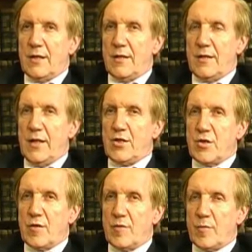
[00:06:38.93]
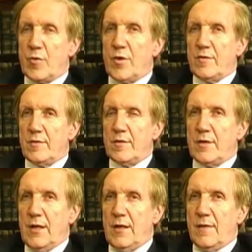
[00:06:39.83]
the nature of a person,
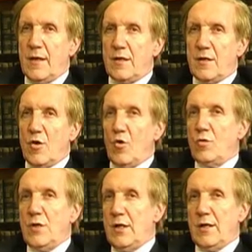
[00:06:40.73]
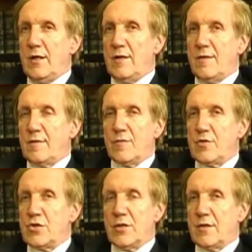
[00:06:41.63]
then the only
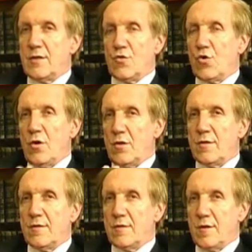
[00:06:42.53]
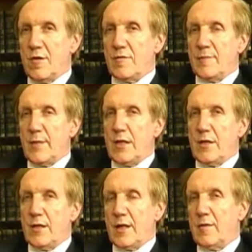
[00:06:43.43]
sufficient cause of
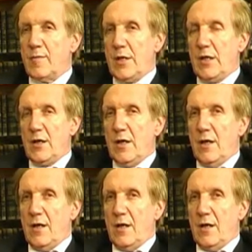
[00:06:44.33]
man can be